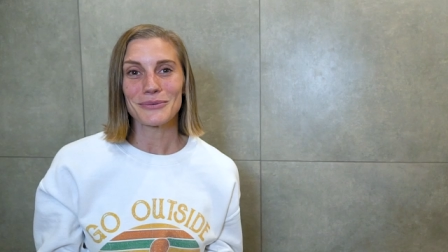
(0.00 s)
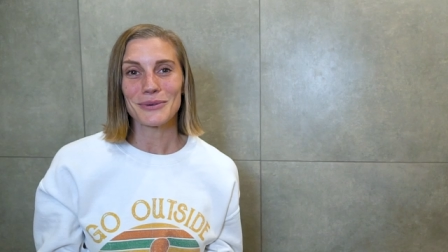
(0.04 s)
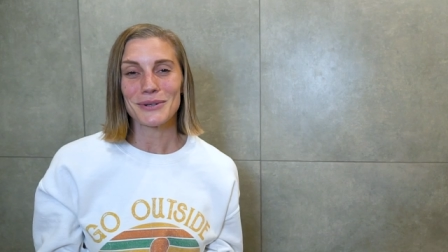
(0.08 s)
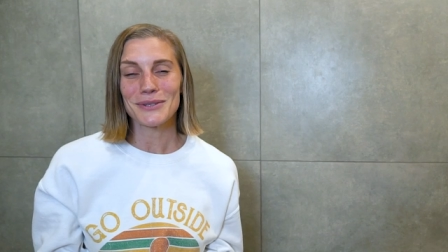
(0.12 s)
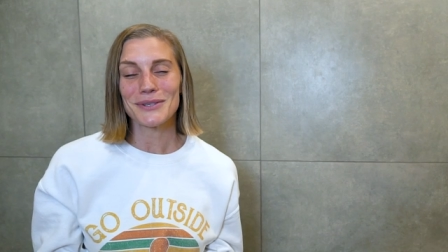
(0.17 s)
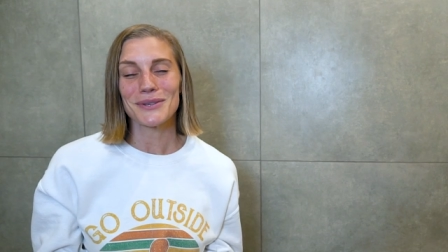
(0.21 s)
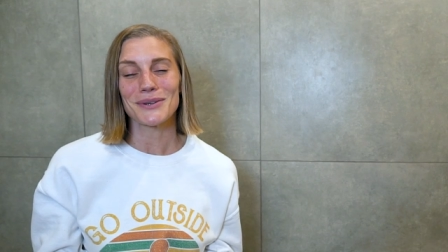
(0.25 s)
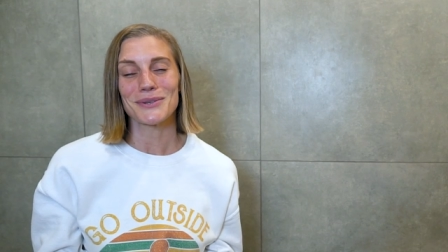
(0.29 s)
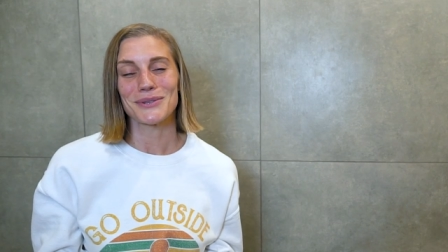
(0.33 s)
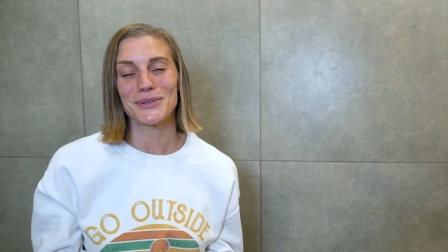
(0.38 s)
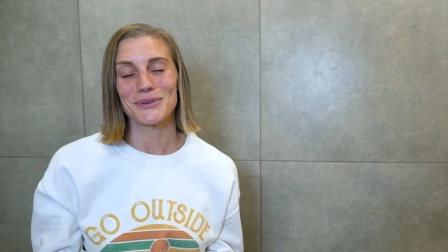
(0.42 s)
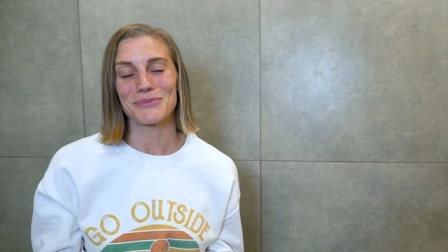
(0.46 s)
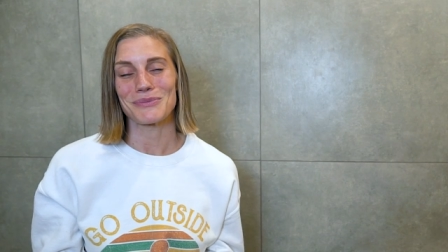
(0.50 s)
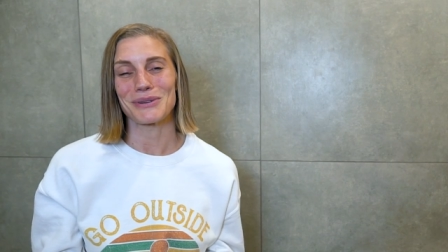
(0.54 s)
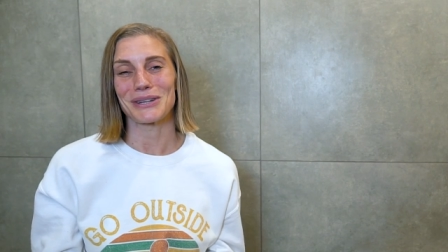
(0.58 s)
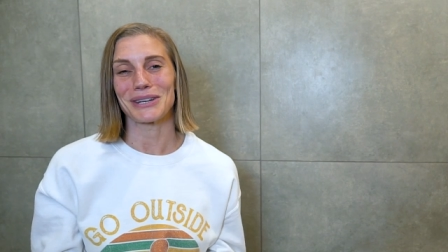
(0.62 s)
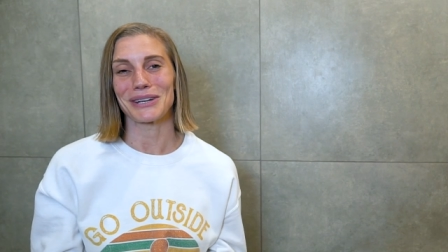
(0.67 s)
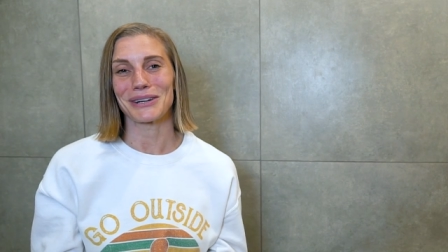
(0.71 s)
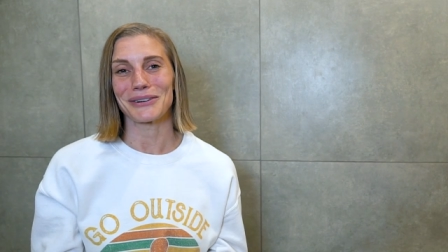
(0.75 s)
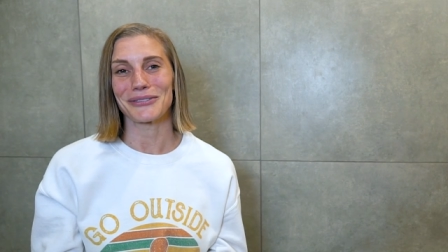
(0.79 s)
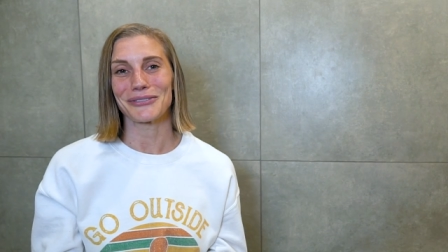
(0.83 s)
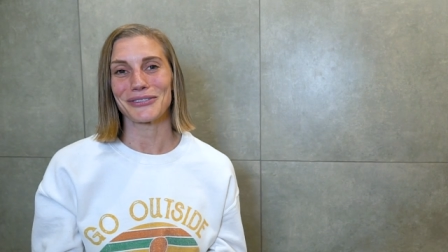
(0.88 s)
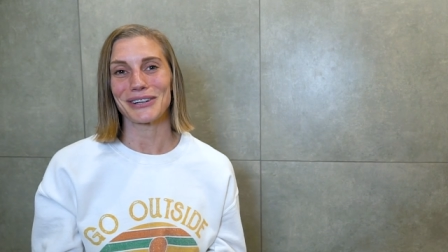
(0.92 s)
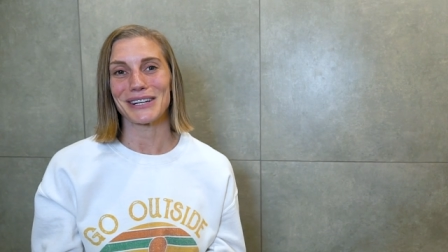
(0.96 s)
We're social
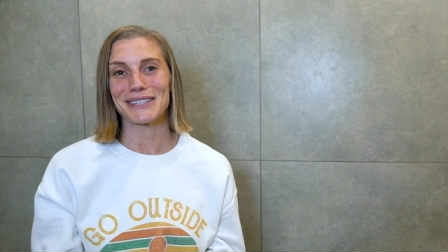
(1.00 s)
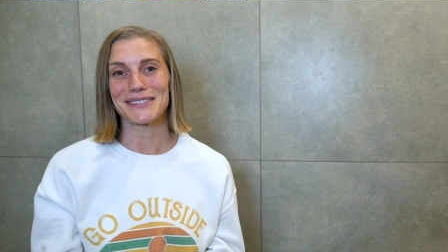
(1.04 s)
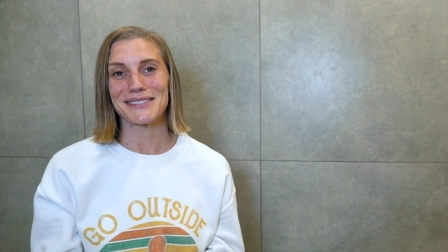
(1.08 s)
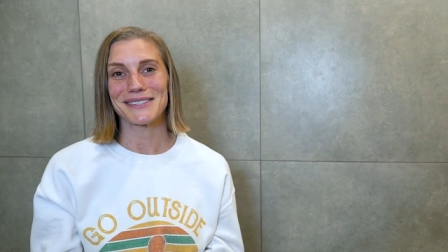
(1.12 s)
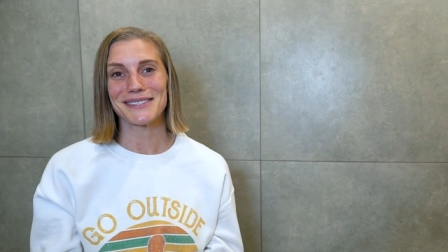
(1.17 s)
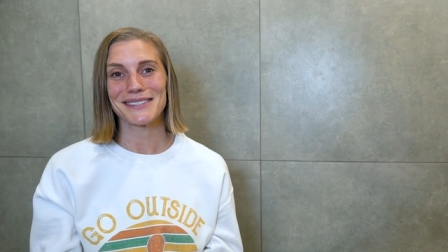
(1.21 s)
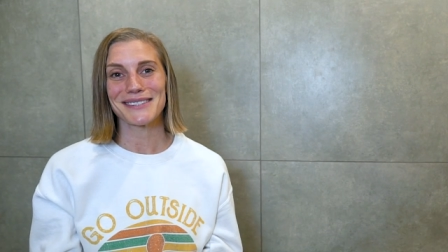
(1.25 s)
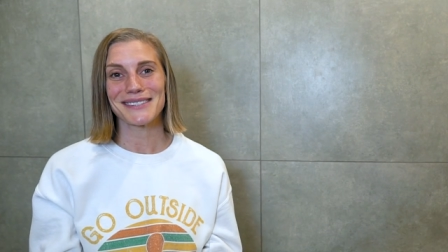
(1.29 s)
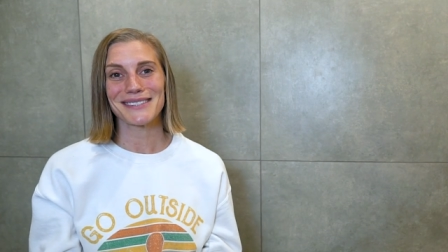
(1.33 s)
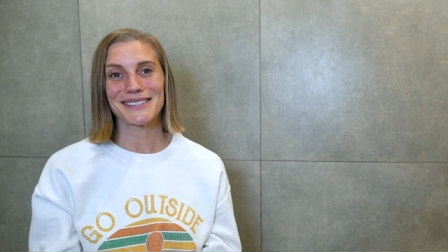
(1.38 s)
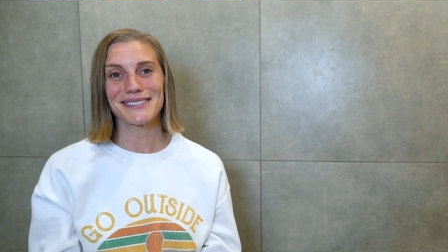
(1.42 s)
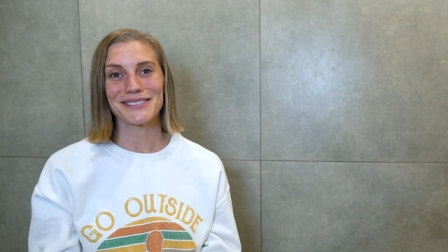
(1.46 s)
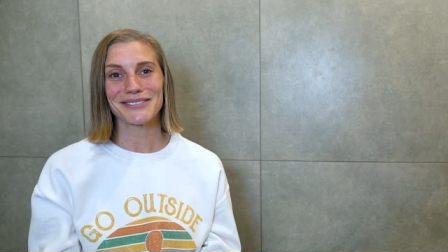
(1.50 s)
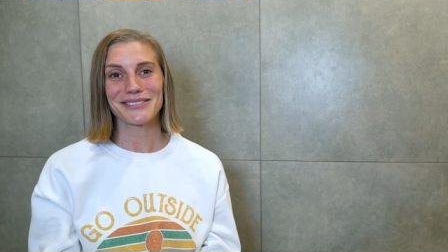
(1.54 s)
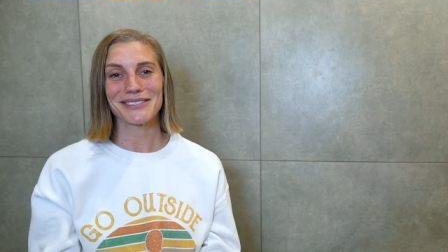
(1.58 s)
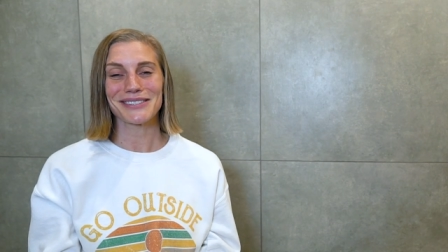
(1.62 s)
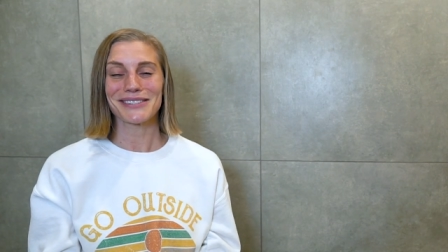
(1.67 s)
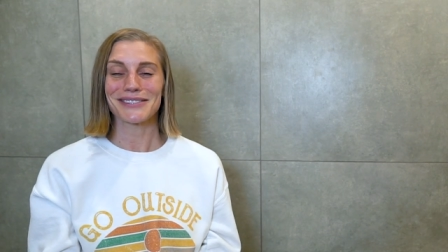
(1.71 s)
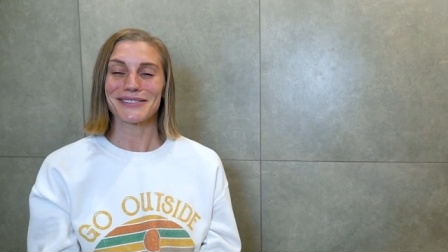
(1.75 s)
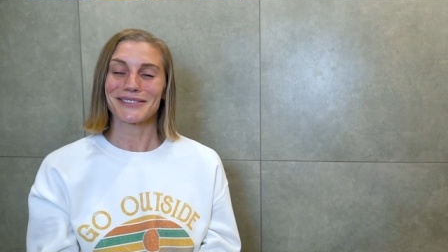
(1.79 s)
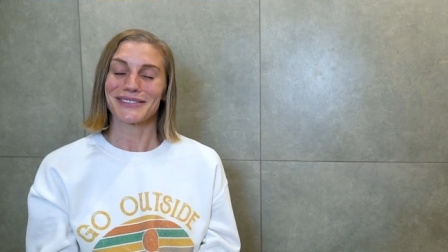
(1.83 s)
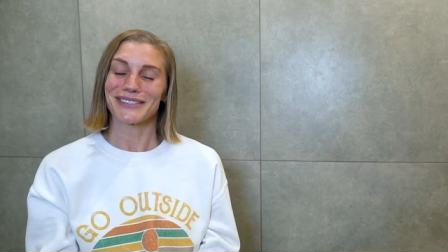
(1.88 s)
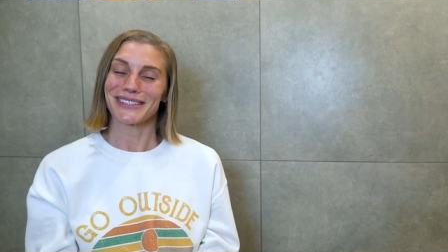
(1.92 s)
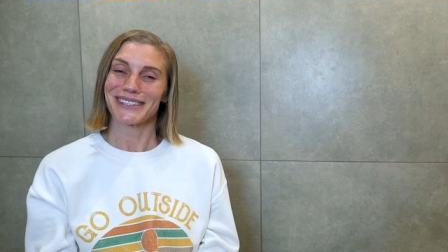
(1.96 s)
media friends, which
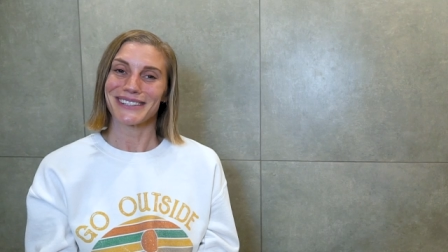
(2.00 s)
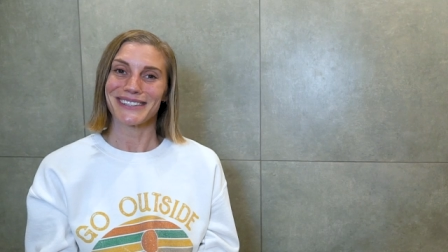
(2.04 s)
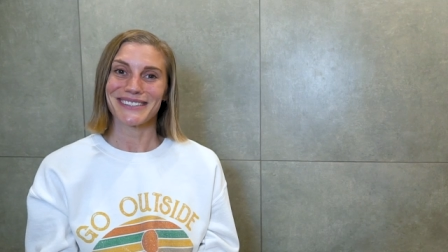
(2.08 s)
is really